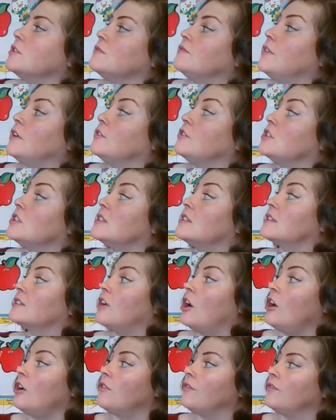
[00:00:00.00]
and found a
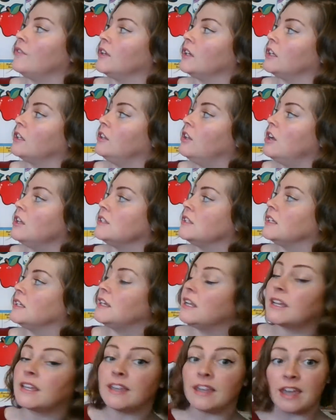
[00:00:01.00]
scarf in a closet
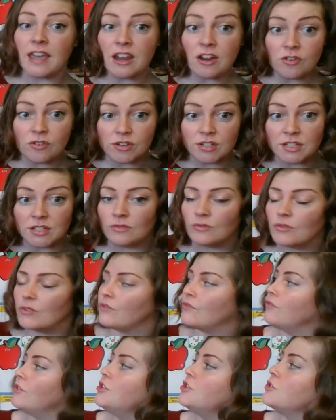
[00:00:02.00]
and a carrot in the
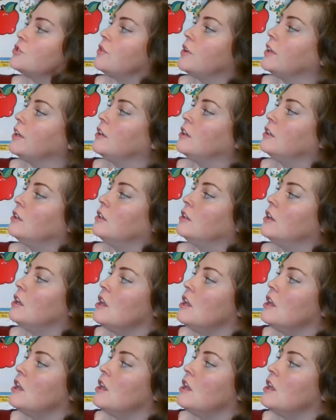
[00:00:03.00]
refrigerator.